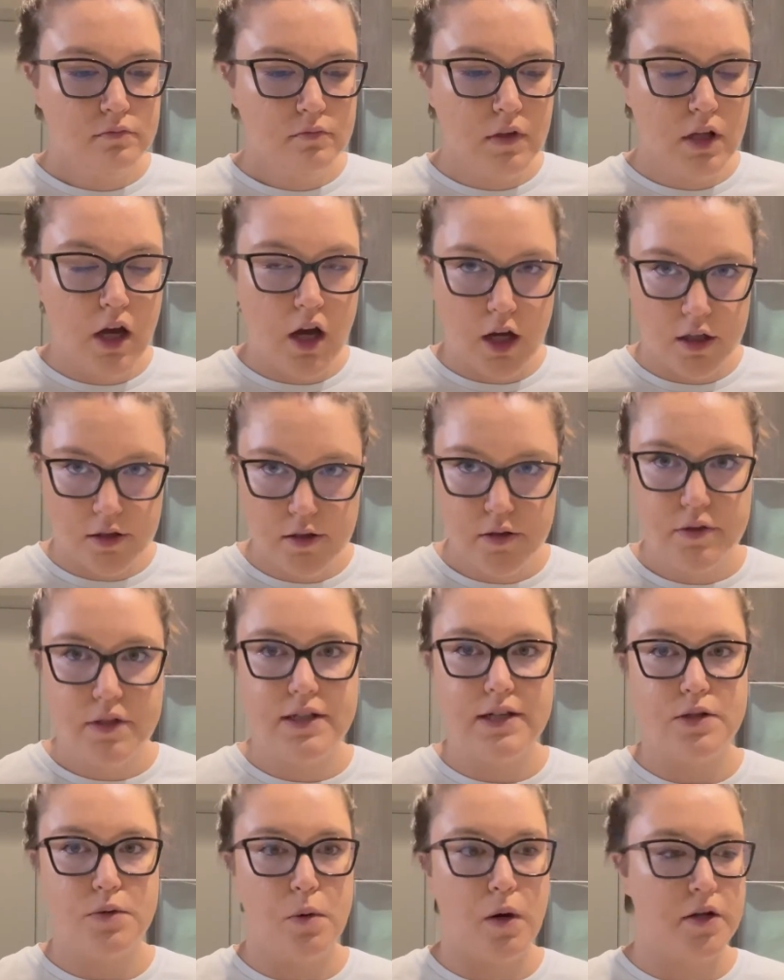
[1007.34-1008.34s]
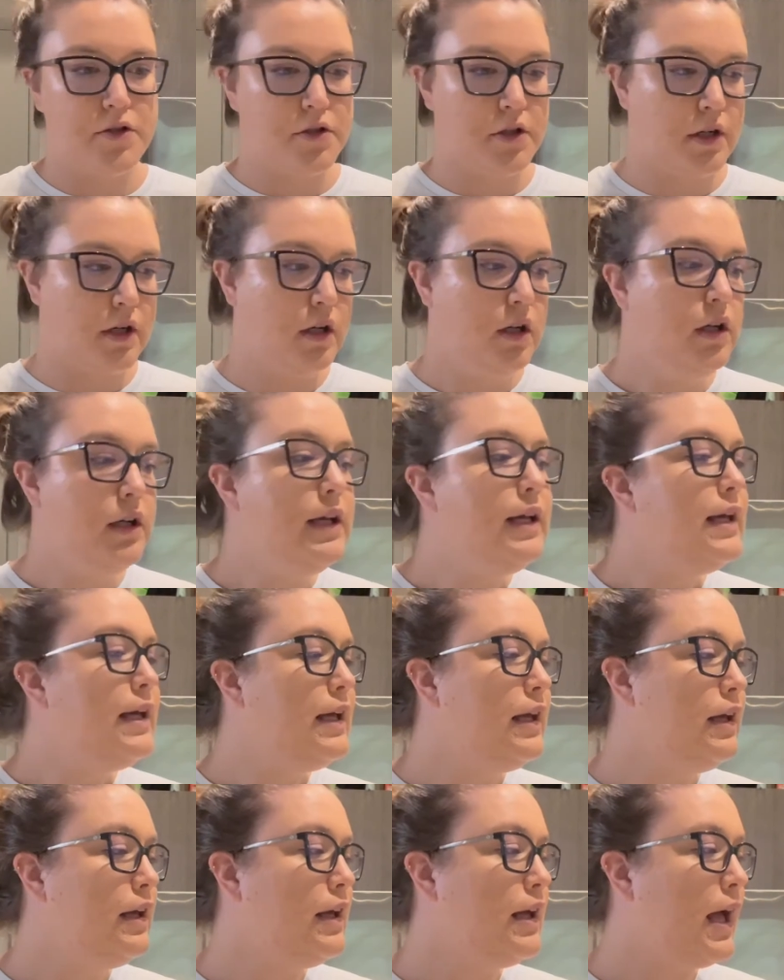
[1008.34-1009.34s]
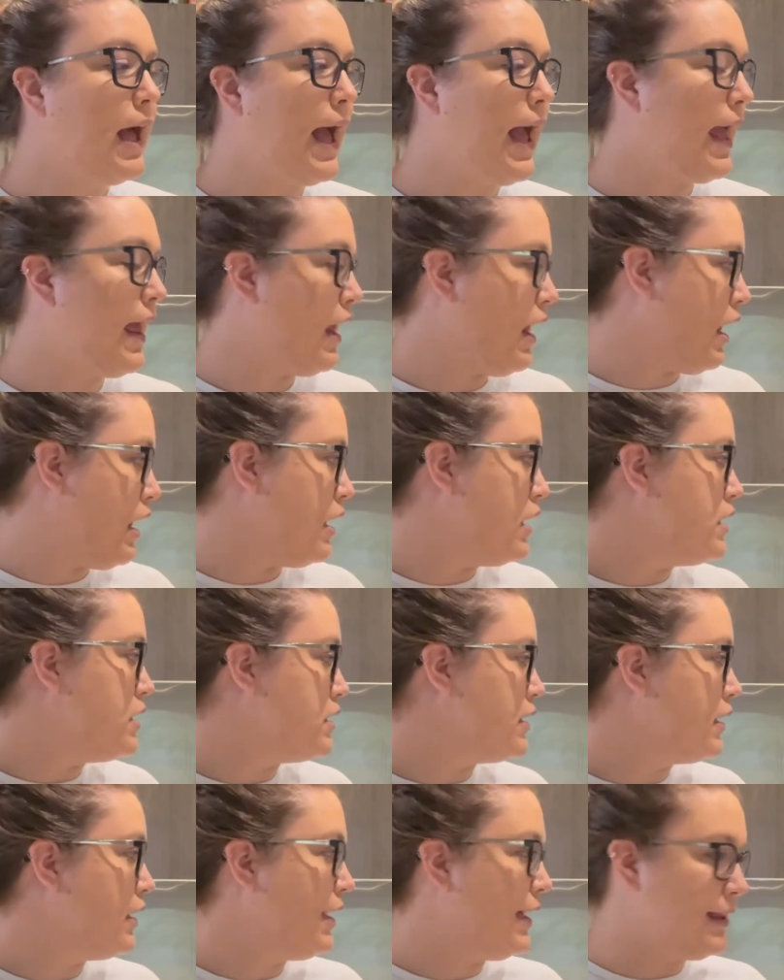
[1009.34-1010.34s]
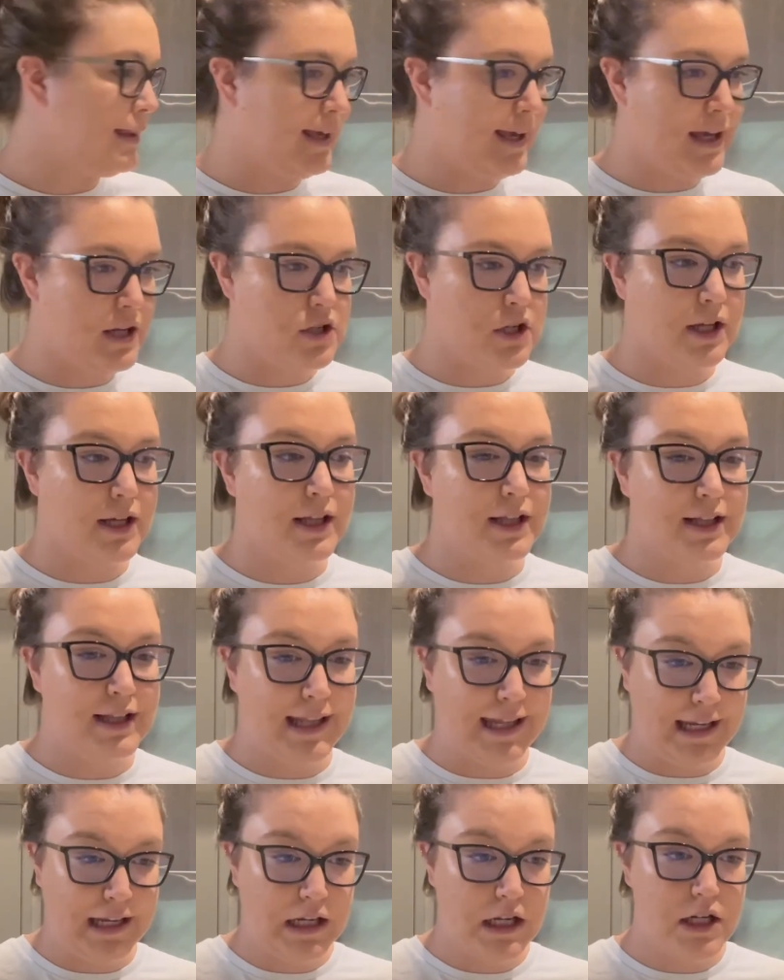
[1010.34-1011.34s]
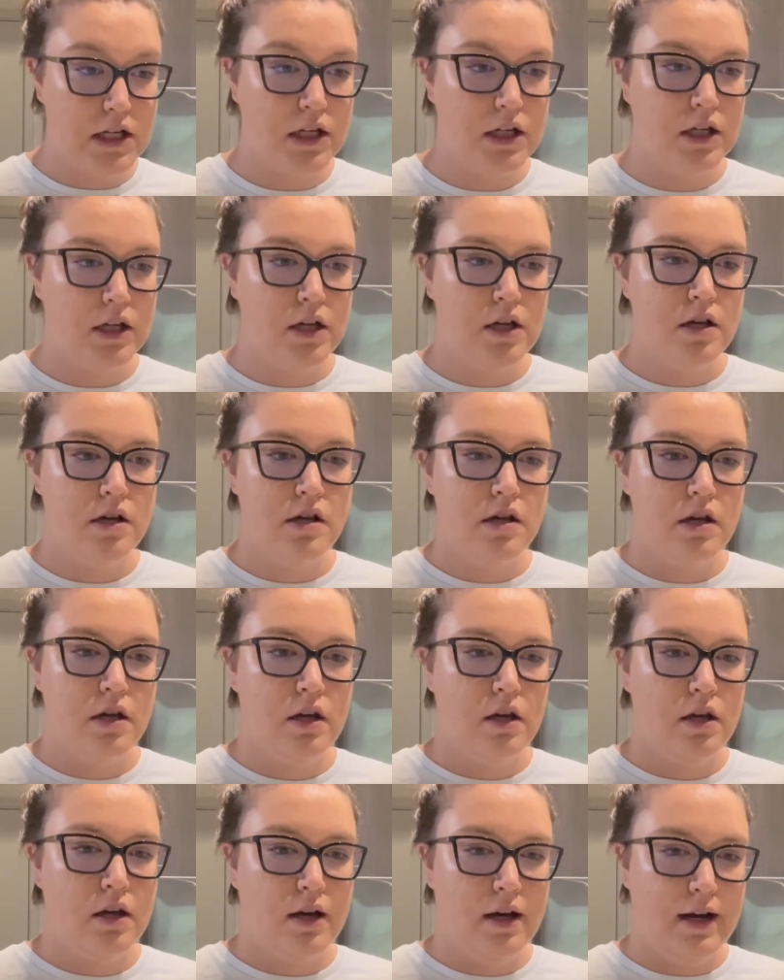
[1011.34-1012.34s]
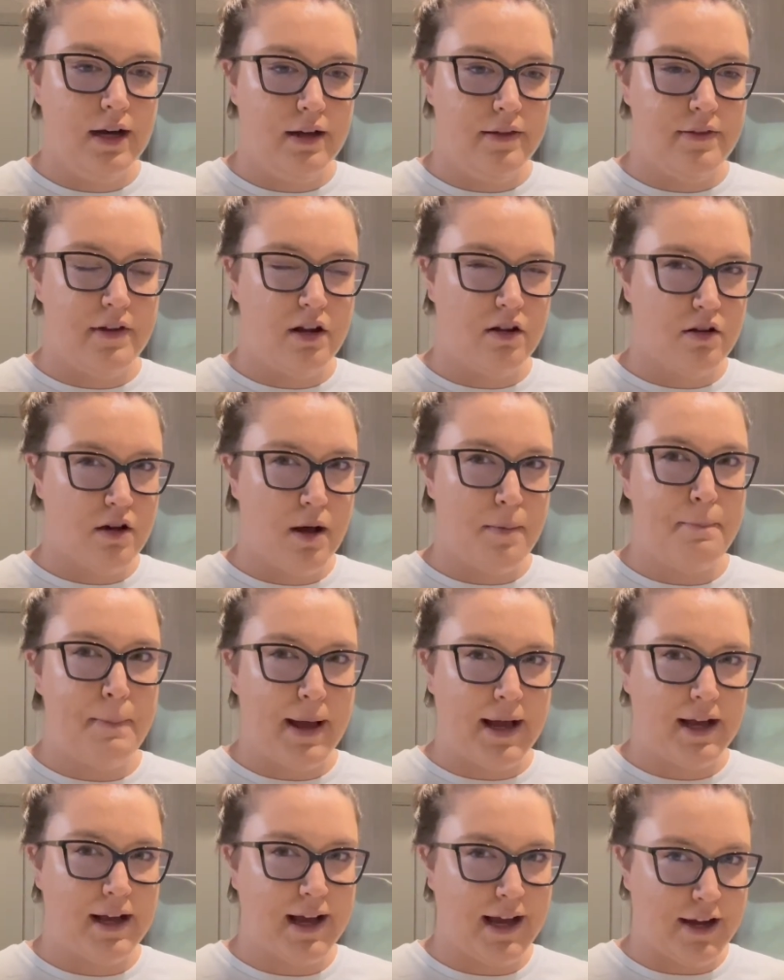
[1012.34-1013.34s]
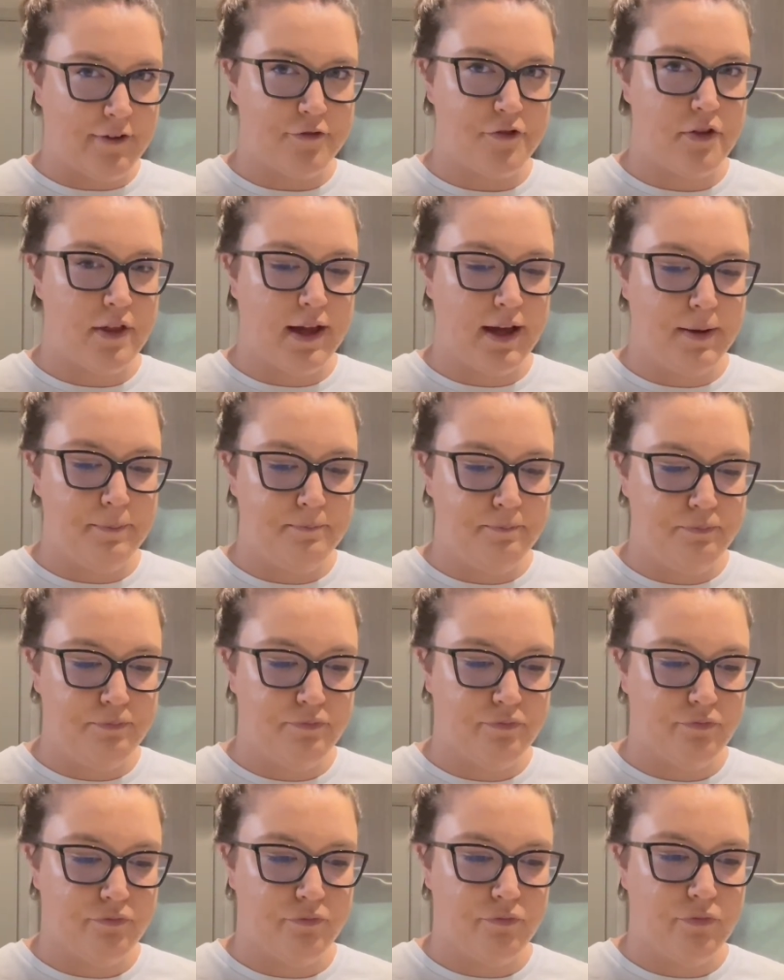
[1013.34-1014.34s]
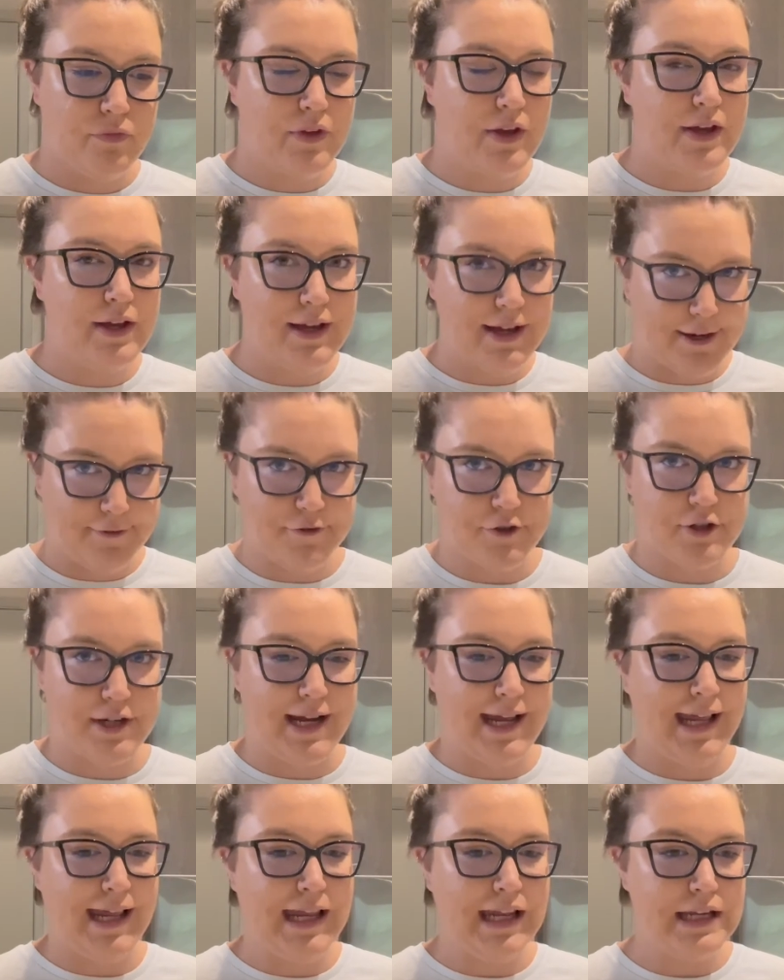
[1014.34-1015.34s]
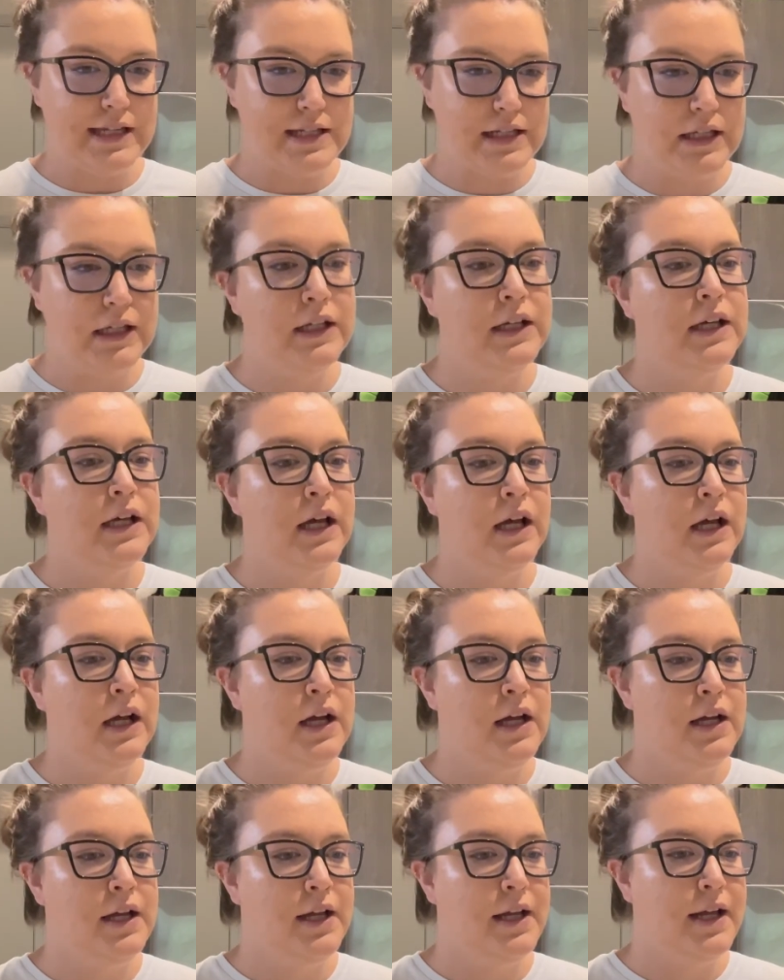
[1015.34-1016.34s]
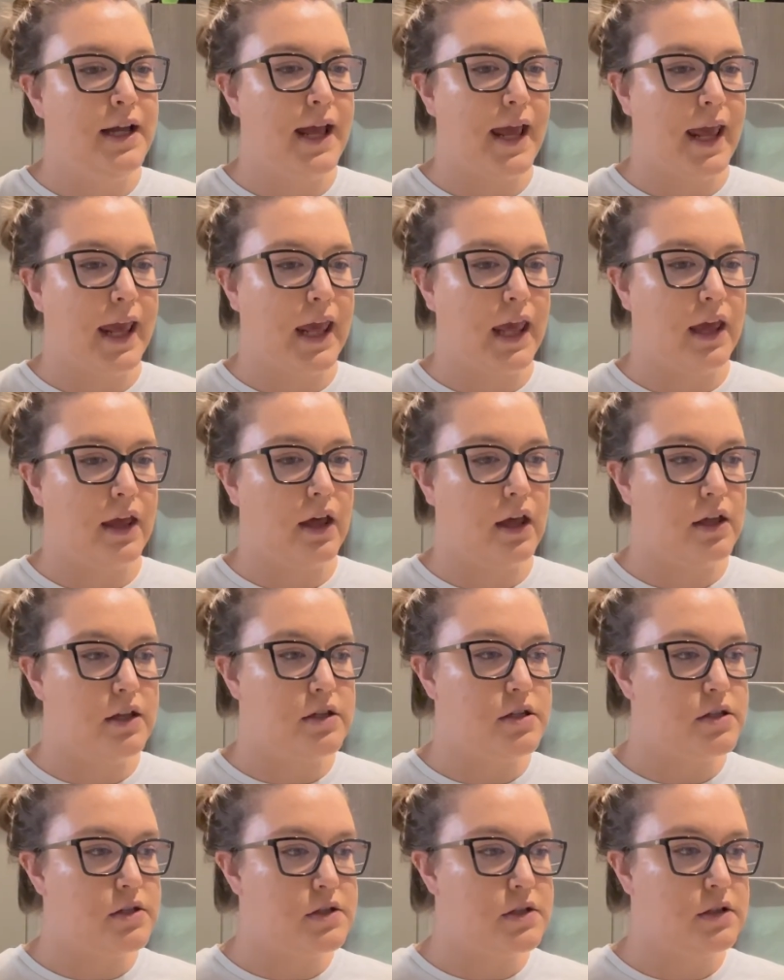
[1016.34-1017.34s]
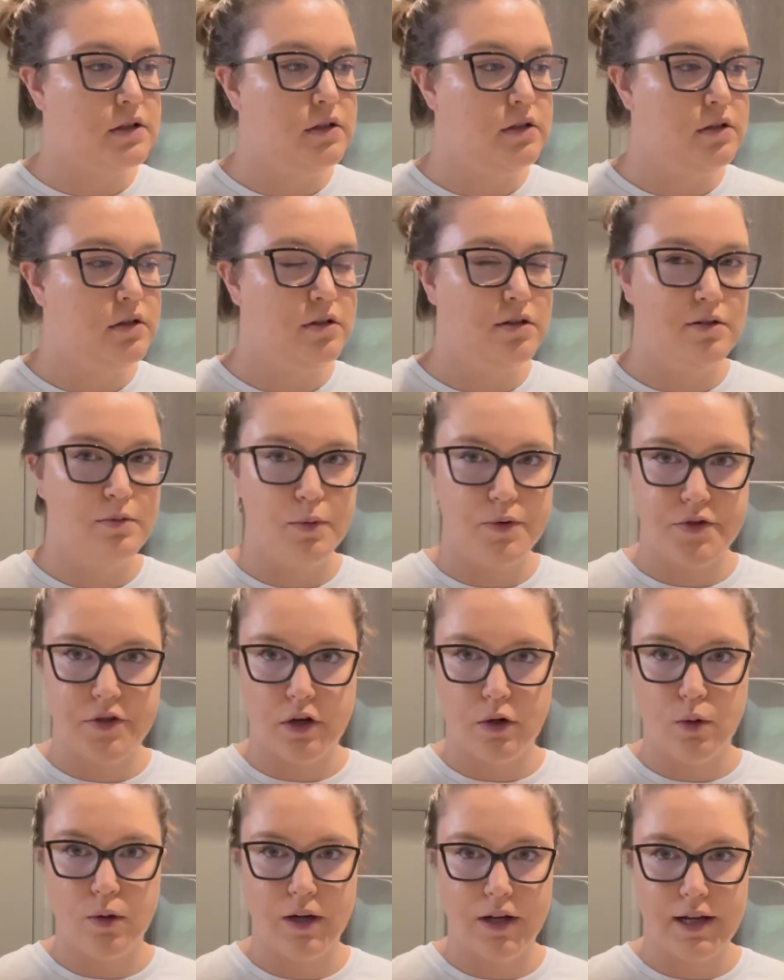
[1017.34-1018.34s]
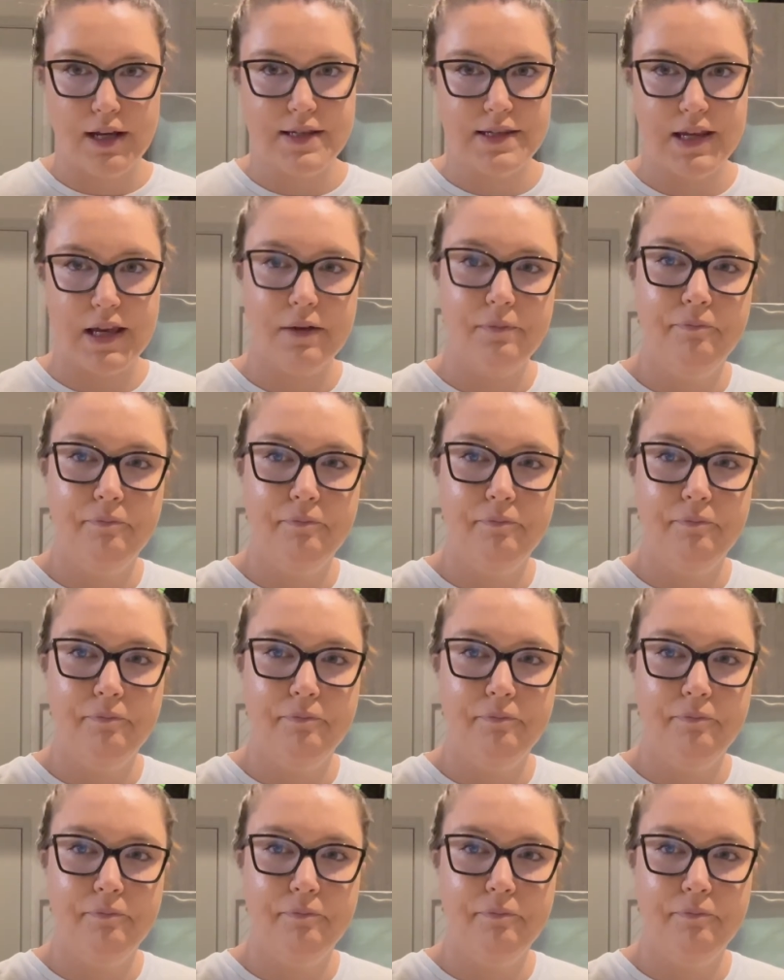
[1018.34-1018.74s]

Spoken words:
unload the dishwasher, and get the kitchen clean. And then I'll come back after that, after I eat, and we'll start organizing.